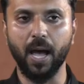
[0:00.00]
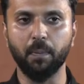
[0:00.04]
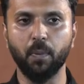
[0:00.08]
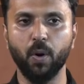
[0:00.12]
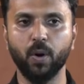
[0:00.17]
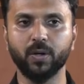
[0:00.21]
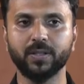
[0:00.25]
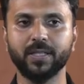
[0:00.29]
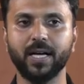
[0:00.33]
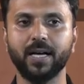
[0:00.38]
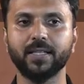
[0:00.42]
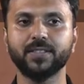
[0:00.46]

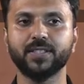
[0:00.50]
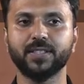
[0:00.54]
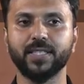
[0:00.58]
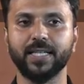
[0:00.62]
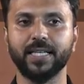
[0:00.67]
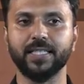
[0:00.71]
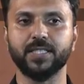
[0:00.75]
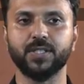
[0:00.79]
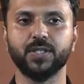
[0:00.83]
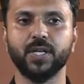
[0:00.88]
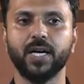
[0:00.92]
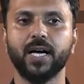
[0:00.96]
among the
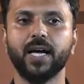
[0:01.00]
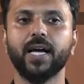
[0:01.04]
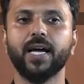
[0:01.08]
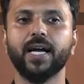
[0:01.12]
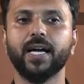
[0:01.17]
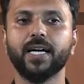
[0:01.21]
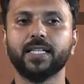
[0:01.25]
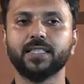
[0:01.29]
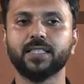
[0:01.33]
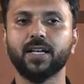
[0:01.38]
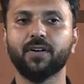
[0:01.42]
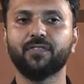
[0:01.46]
states.
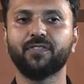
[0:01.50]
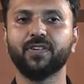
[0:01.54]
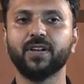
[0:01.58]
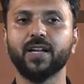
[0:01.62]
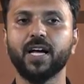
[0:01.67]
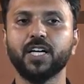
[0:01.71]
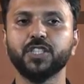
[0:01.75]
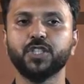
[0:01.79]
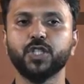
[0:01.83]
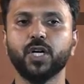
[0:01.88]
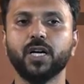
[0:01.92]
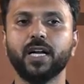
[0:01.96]
It is a
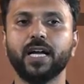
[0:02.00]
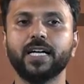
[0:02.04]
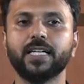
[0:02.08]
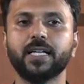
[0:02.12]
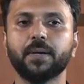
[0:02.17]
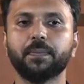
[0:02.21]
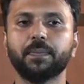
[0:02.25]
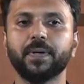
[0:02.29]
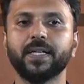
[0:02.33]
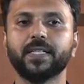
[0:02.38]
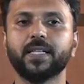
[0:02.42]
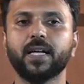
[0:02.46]
financial
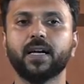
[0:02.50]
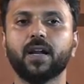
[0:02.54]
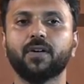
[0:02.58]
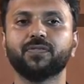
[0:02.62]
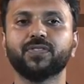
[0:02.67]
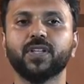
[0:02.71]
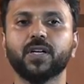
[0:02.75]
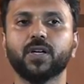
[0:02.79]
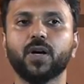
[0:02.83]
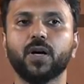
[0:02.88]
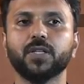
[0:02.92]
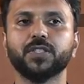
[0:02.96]
interpreter of
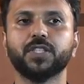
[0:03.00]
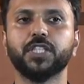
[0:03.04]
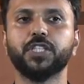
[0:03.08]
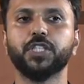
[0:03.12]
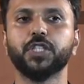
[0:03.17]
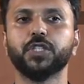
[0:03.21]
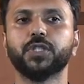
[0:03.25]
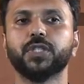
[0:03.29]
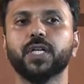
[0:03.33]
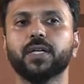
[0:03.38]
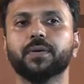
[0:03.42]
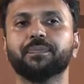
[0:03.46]
the
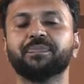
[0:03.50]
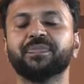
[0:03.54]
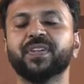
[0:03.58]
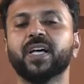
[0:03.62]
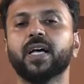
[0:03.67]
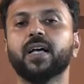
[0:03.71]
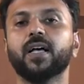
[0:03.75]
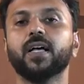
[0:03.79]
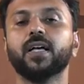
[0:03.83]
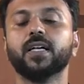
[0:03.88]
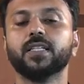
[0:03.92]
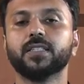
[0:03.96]
constitution.
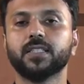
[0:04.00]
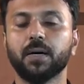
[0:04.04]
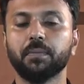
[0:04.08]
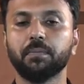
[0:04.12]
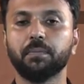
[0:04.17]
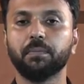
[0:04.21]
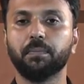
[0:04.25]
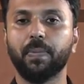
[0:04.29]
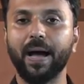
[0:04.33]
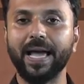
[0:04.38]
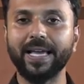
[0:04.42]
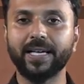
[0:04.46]

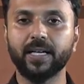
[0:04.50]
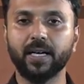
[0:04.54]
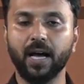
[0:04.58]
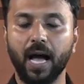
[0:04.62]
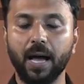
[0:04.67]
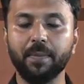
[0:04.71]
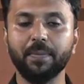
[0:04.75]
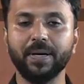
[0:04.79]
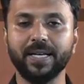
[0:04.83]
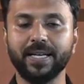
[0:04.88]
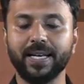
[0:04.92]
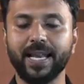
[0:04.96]
Some bic
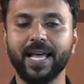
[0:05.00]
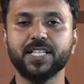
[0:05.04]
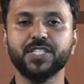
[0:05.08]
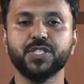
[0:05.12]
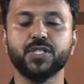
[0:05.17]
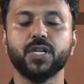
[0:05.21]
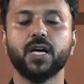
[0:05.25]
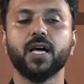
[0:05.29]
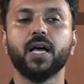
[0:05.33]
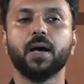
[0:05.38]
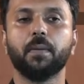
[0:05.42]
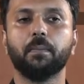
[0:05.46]
I mean
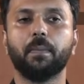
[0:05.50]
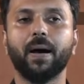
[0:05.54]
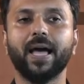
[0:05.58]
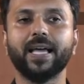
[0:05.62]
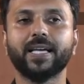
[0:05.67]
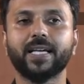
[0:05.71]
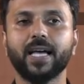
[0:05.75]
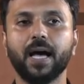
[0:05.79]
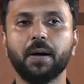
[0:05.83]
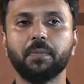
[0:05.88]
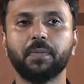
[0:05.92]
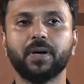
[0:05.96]
next
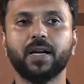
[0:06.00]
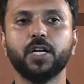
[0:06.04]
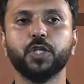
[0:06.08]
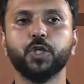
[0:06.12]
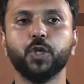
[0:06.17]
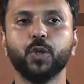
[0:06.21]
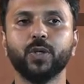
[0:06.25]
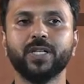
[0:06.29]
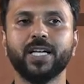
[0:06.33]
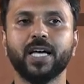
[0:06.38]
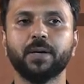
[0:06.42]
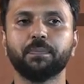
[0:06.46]
bicameral
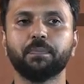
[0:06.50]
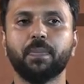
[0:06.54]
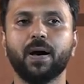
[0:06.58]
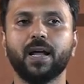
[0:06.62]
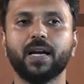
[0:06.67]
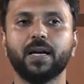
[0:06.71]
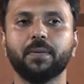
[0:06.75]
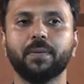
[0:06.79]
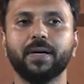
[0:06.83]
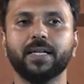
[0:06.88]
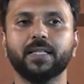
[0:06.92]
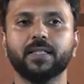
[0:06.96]
union
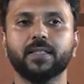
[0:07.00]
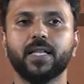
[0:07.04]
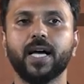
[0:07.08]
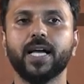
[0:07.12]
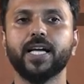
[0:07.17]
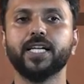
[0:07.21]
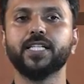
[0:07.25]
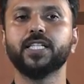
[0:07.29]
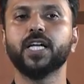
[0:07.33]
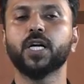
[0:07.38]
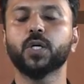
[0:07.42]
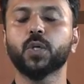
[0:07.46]
parliament. The
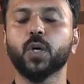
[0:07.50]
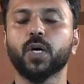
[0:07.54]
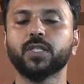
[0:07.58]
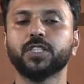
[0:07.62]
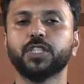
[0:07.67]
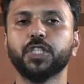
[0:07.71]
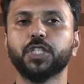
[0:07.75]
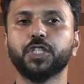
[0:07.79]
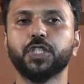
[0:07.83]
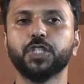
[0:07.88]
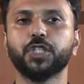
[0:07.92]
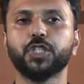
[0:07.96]
Indian
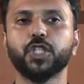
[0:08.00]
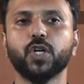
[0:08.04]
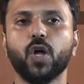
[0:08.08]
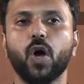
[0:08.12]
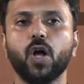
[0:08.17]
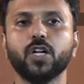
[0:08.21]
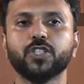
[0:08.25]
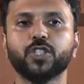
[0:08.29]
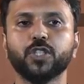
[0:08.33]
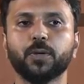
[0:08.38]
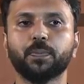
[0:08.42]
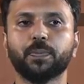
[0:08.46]
constitution
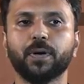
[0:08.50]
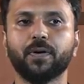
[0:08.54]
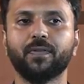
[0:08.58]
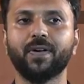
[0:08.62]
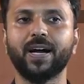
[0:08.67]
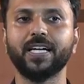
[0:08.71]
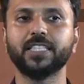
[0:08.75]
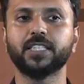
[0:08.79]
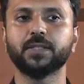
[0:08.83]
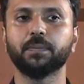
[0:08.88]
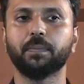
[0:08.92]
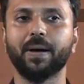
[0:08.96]
also
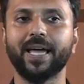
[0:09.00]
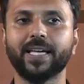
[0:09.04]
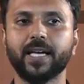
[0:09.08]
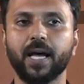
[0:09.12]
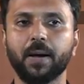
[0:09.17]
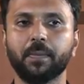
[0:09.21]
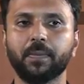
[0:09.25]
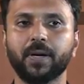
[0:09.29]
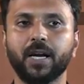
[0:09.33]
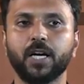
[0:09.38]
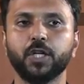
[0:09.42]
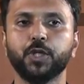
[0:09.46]
provides
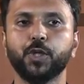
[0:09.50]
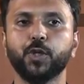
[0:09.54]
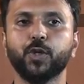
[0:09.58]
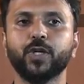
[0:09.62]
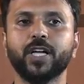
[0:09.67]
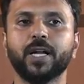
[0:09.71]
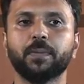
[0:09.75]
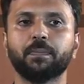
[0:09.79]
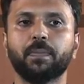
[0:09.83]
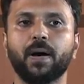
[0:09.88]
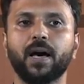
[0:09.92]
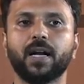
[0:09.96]
bicameral
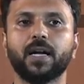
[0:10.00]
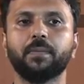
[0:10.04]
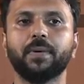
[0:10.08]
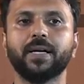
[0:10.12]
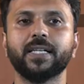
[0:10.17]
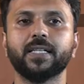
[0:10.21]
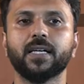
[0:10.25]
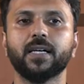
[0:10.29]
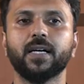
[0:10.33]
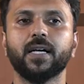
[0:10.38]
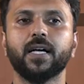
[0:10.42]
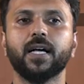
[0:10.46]
union
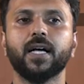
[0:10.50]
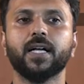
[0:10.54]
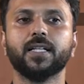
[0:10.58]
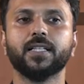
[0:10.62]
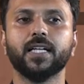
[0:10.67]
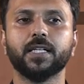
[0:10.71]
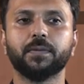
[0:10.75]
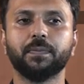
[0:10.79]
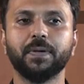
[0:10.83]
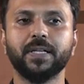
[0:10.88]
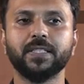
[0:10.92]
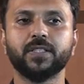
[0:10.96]
parliament.
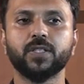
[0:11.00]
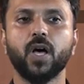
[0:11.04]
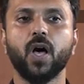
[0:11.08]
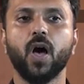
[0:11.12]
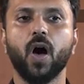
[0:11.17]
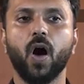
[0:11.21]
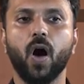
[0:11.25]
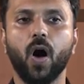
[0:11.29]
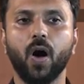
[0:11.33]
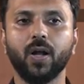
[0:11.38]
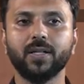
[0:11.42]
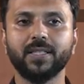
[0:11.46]
That means
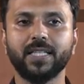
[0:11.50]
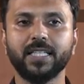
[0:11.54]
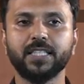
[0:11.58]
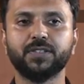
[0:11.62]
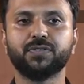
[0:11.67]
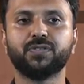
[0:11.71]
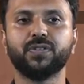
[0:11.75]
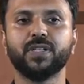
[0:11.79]
all these